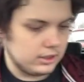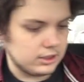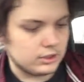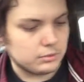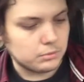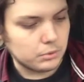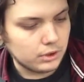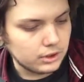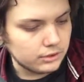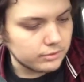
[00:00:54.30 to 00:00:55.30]
That's
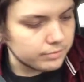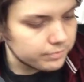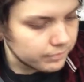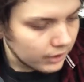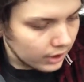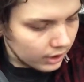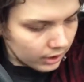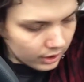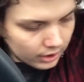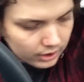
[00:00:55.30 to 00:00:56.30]
one.
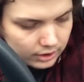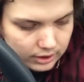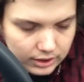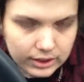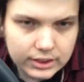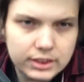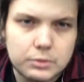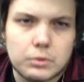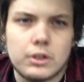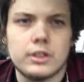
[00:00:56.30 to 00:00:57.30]

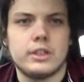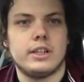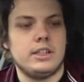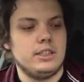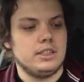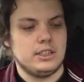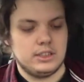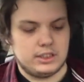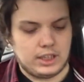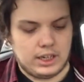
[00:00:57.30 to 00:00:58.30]
Next one
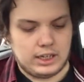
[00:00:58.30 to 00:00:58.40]
is